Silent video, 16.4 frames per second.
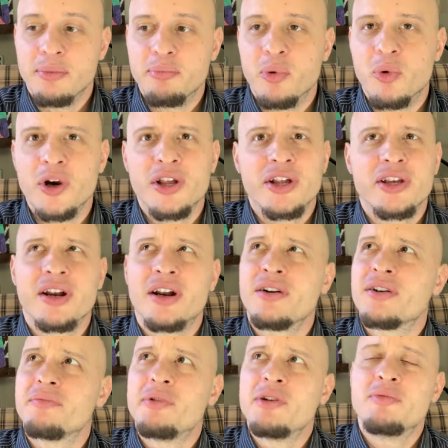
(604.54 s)
boil it. I
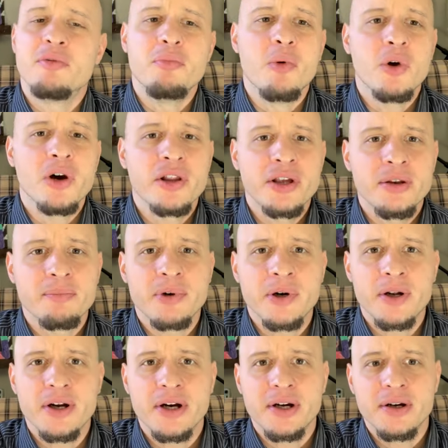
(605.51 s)
don't know if people boil it,
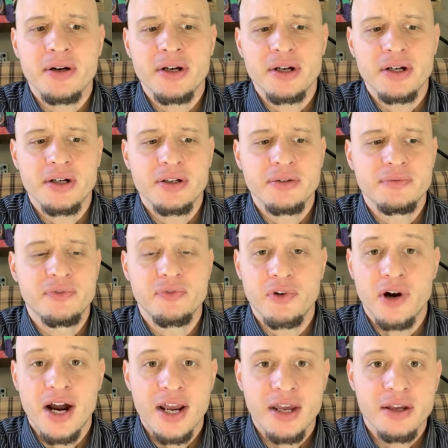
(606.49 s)
but
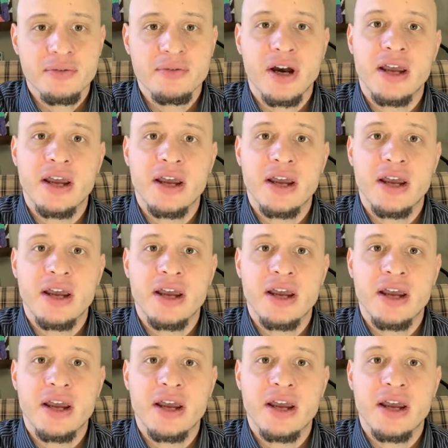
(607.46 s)
fry it.